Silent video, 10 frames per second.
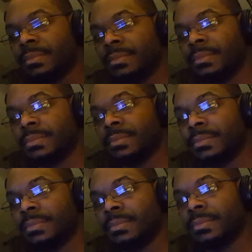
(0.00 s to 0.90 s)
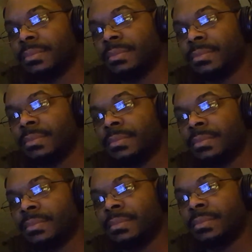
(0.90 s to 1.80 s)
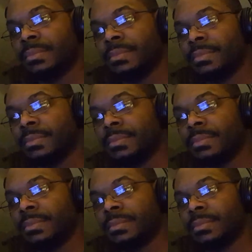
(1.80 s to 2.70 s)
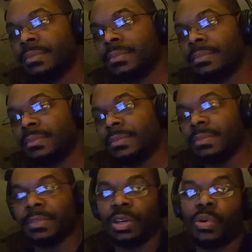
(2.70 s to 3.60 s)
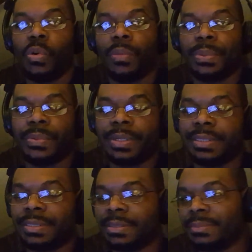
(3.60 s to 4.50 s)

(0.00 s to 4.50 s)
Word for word: Look, I get it. Taking on the corporation the is left corporation.